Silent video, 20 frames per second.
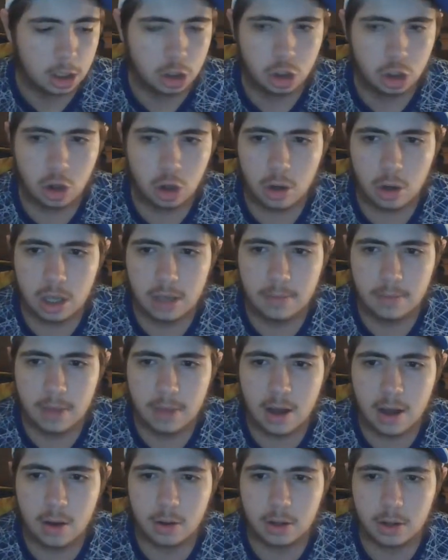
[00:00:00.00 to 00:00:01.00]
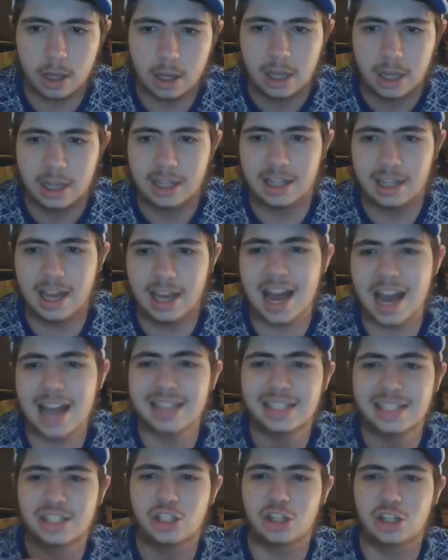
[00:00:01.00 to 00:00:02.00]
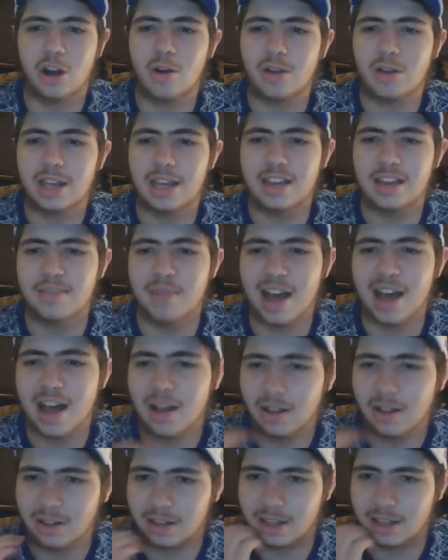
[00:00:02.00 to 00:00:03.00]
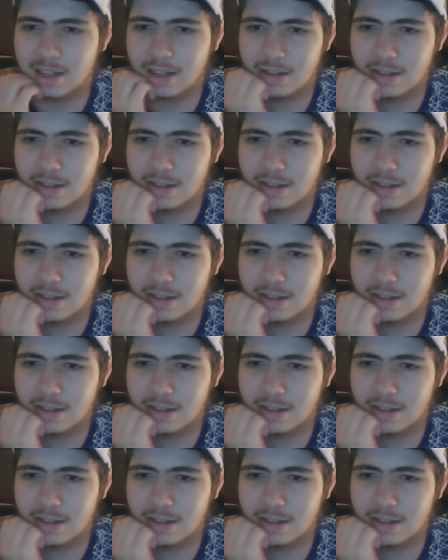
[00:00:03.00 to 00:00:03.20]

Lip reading: Chalky Milk. Yes, Chalky Milk.